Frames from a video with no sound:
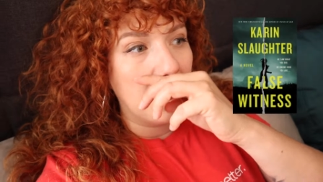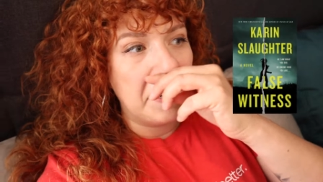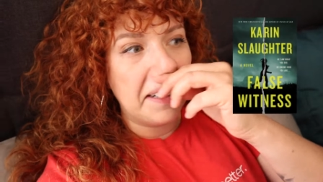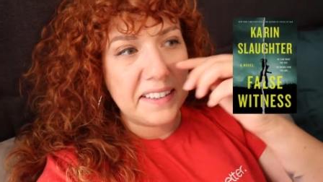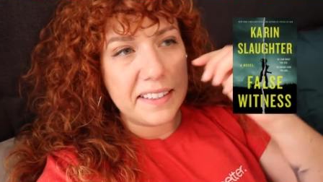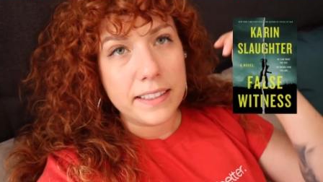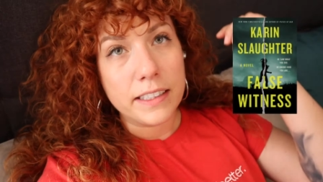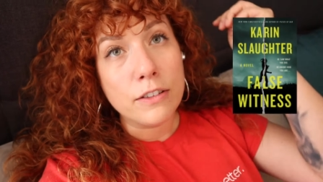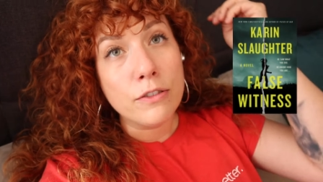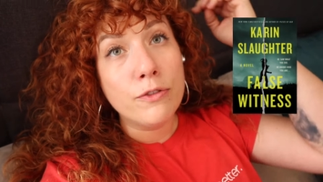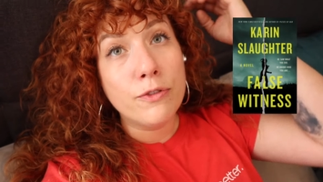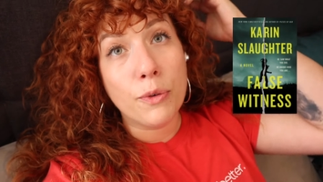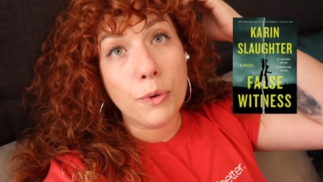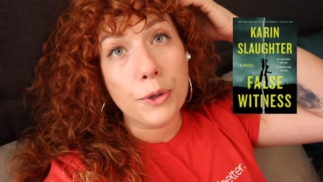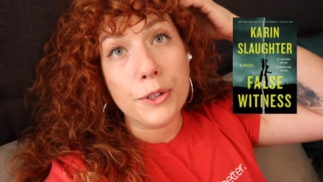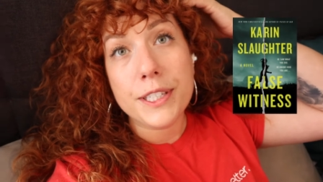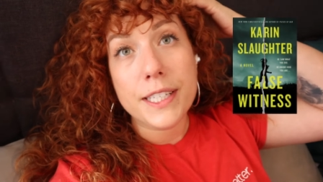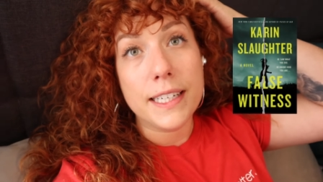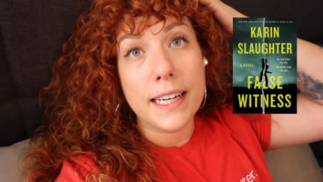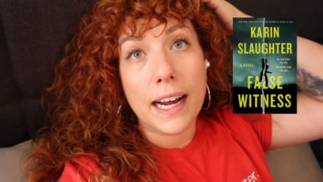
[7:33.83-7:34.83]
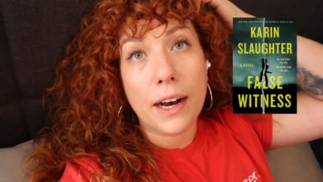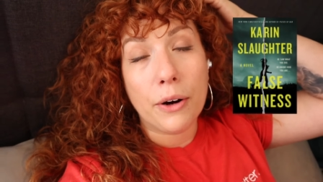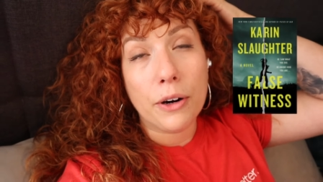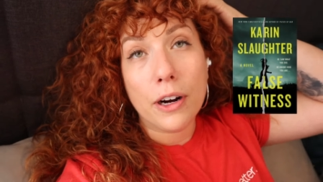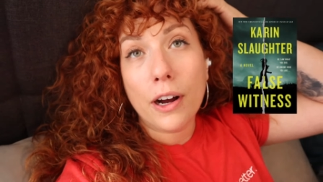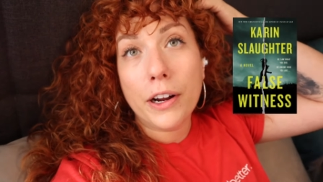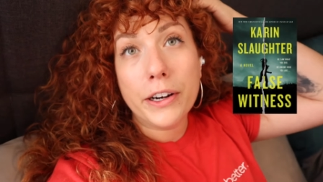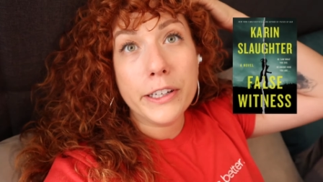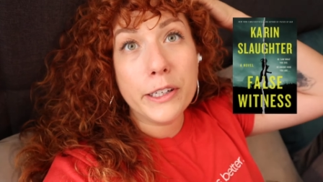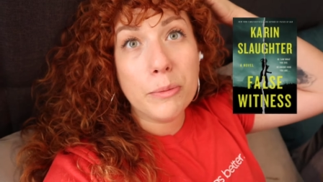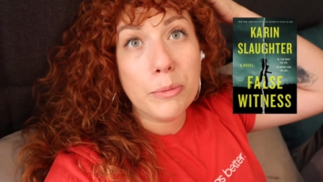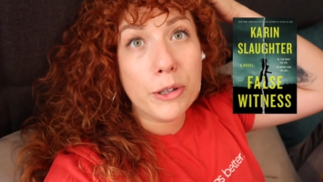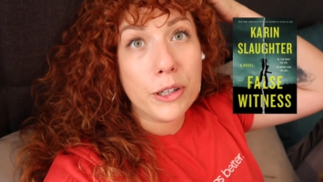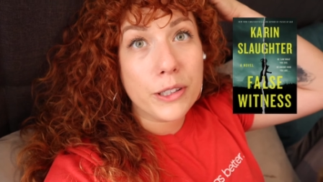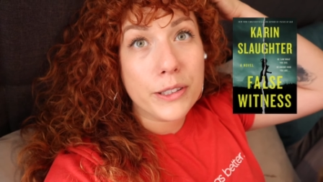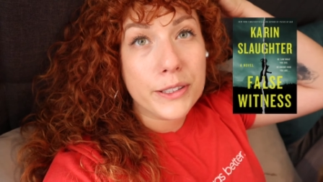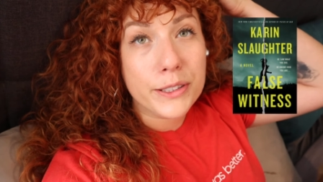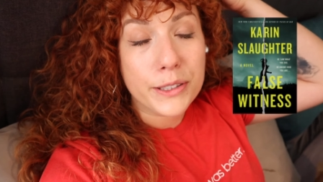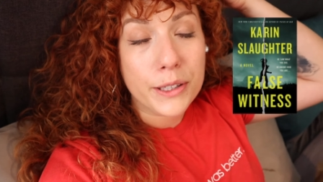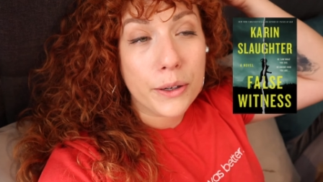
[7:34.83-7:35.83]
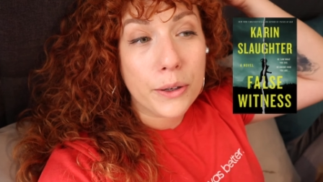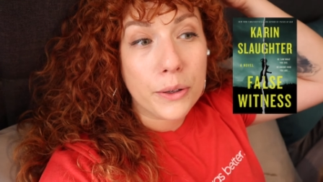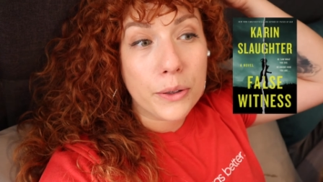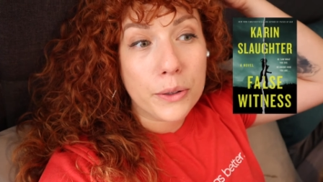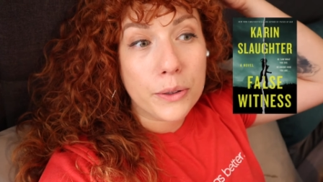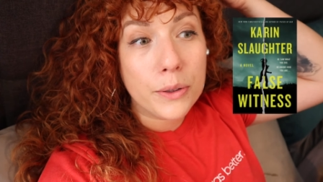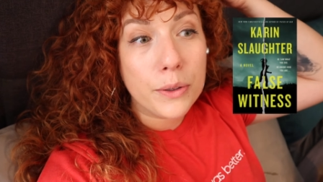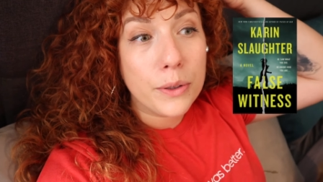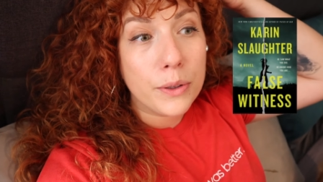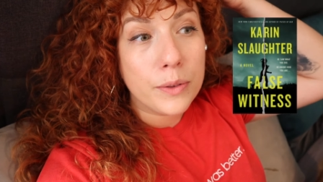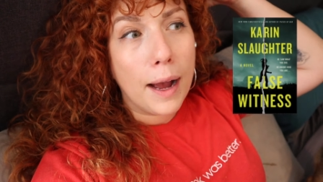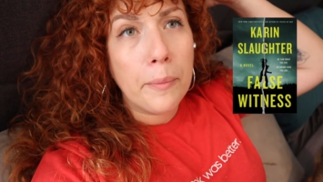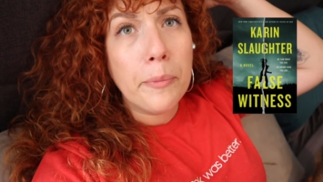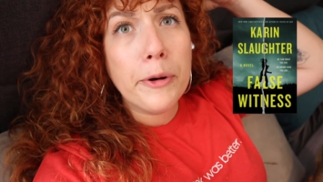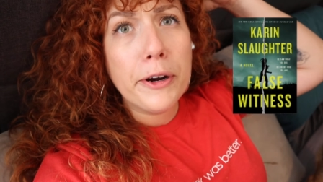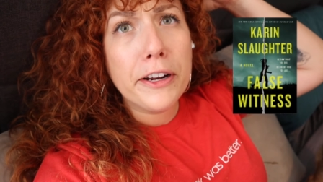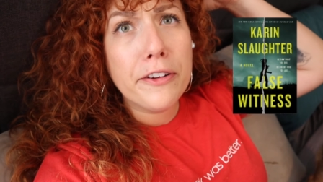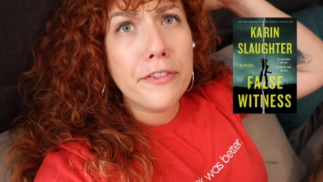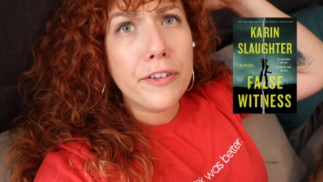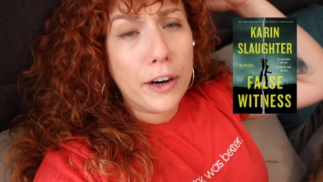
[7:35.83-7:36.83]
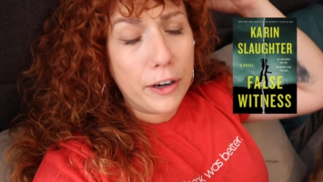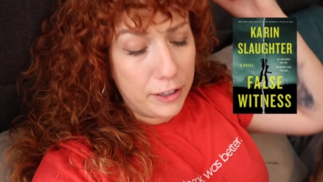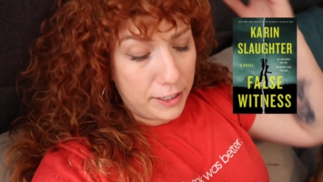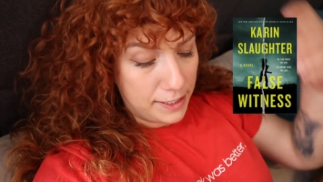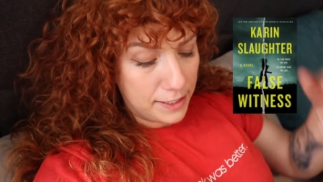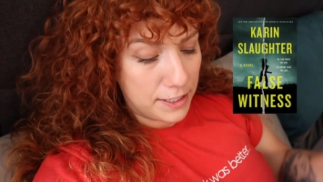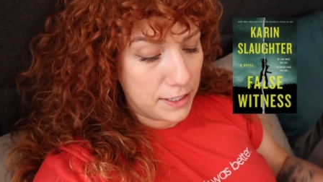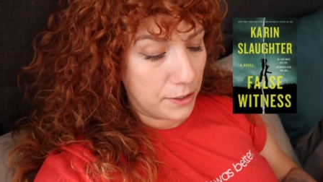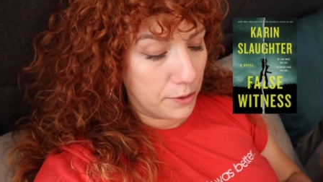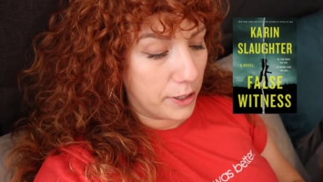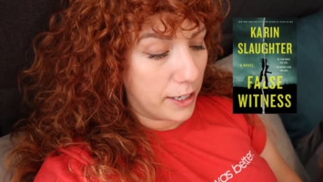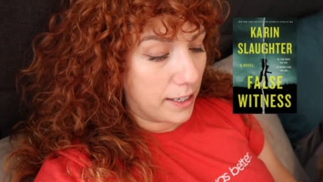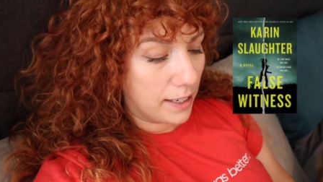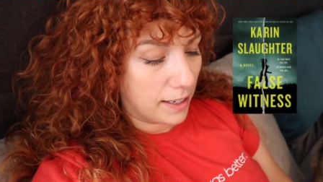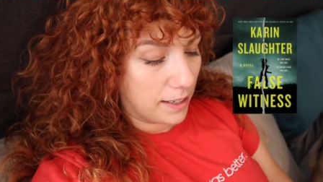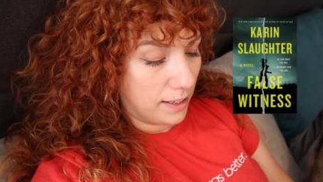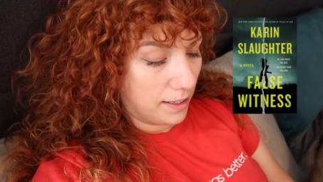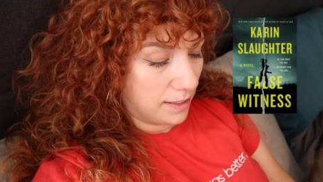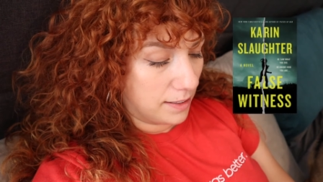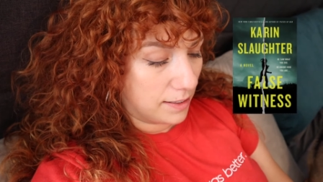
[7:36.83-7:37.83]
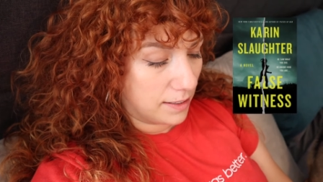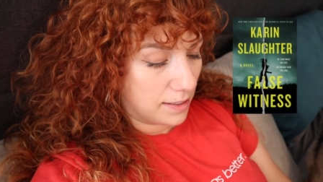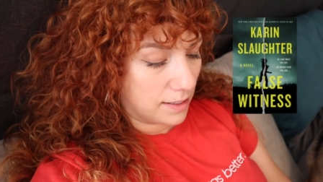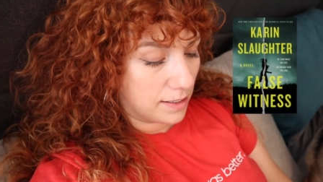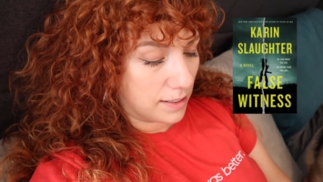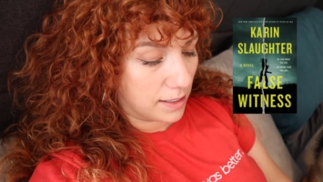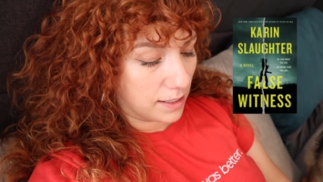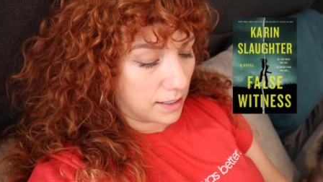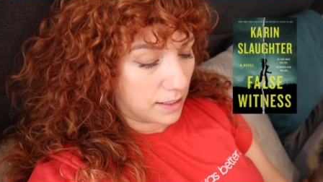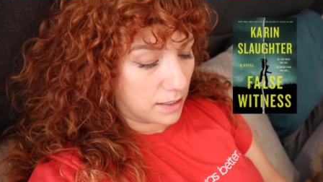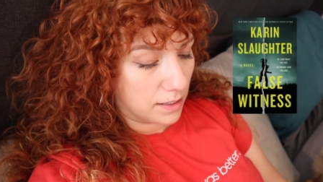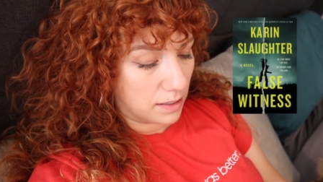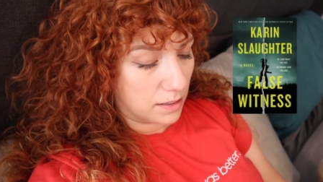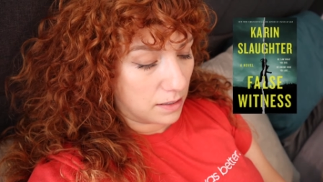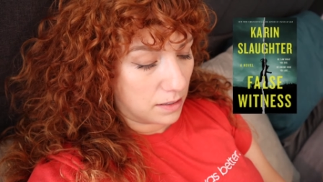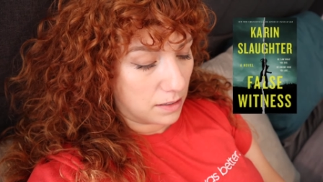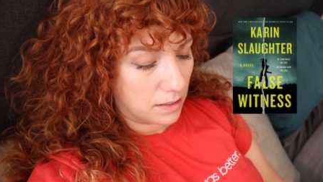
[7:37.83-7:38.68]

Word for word: And it's like a 14 hour audiobook. So I'm pretty far into it. Let's see.